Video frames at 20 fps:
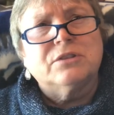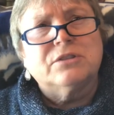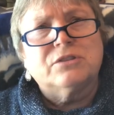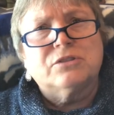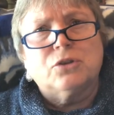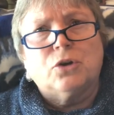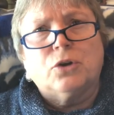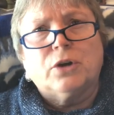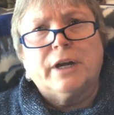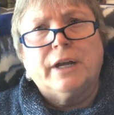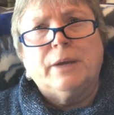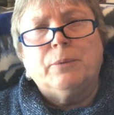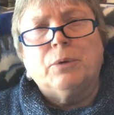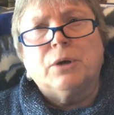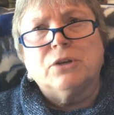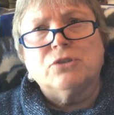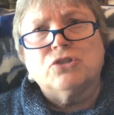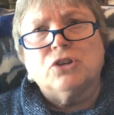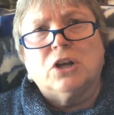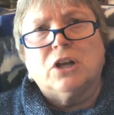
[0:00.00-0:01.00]
story
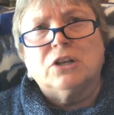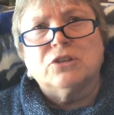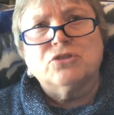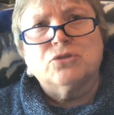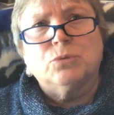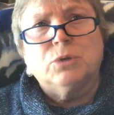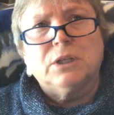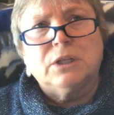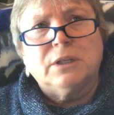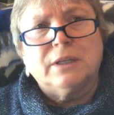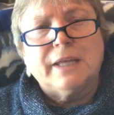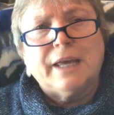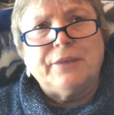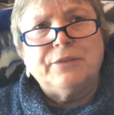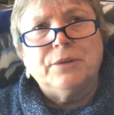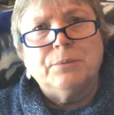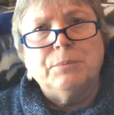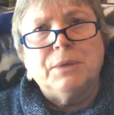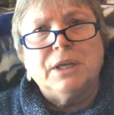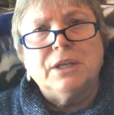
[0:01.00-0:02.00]
where Joshua led
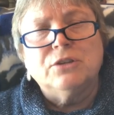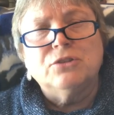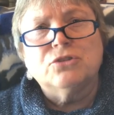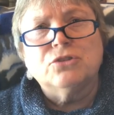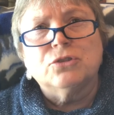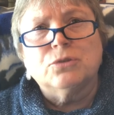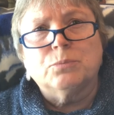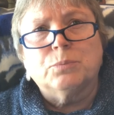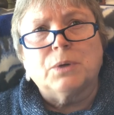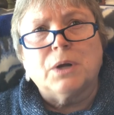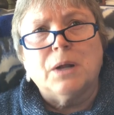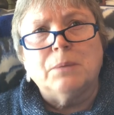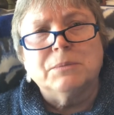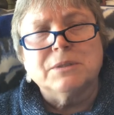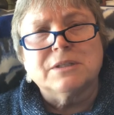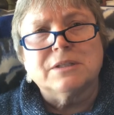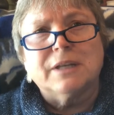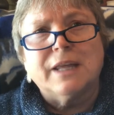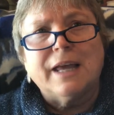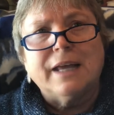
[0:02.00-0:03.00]
them into the
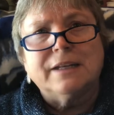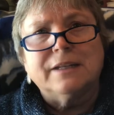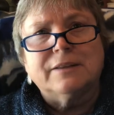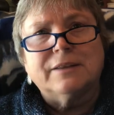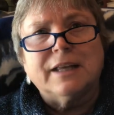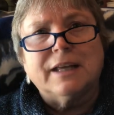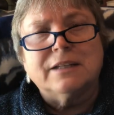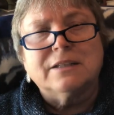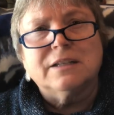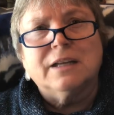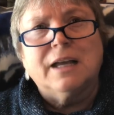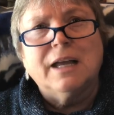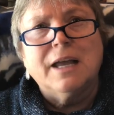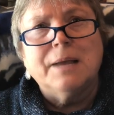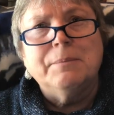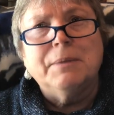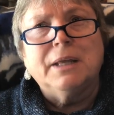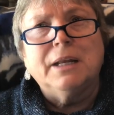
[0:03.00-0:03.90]
promised land at that time.